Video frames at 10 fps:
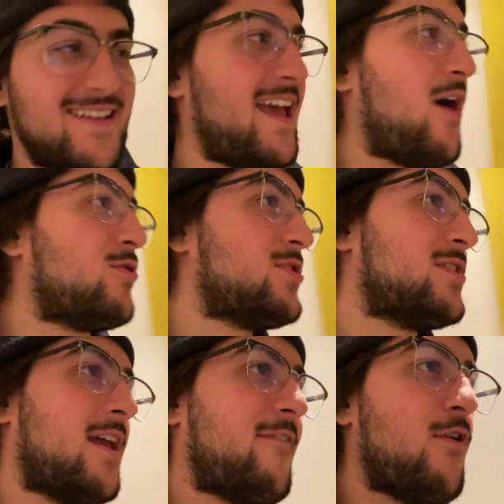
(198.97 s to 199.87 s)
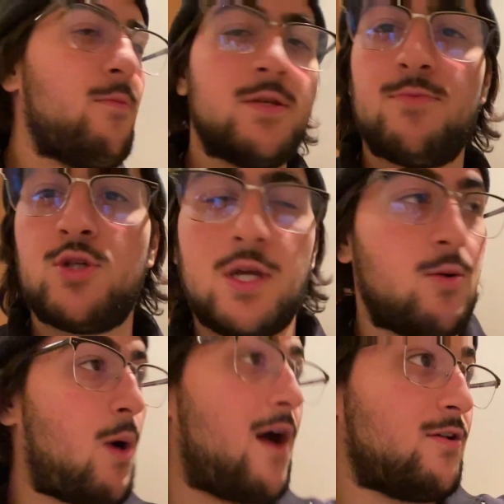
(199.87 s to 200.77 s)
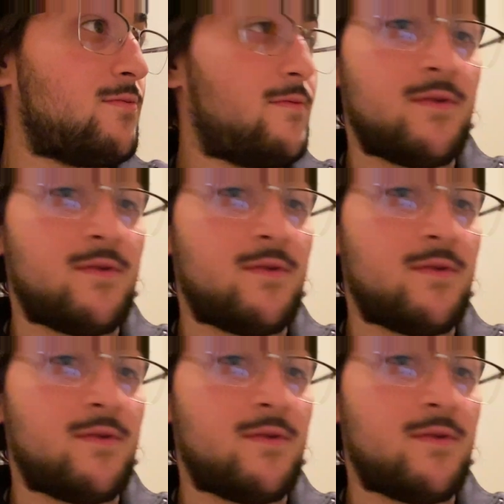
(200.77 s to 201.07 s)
Yeah, we're just like filming some shit. Wow, you're